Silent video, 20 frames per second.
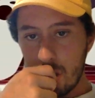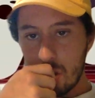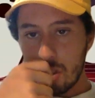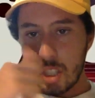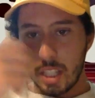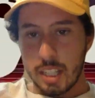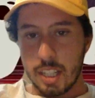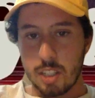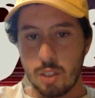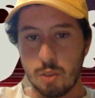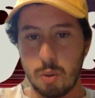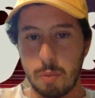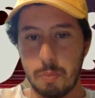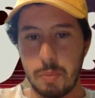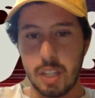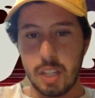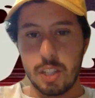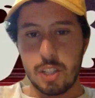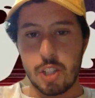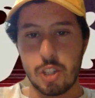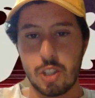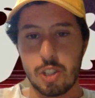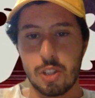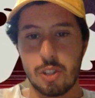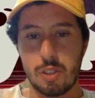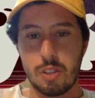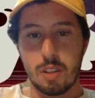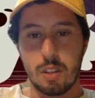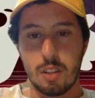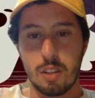Which I guess would be
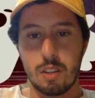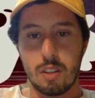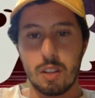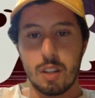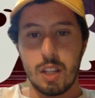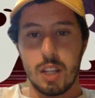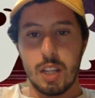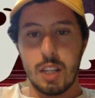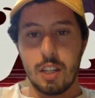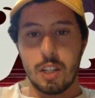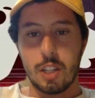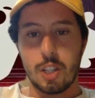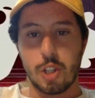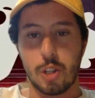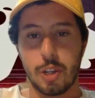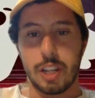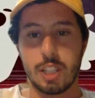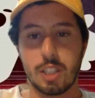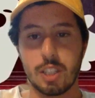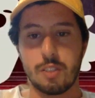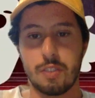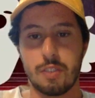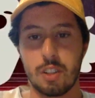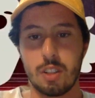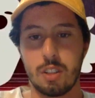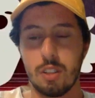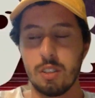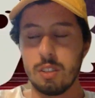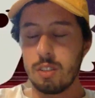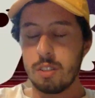
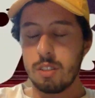transfer,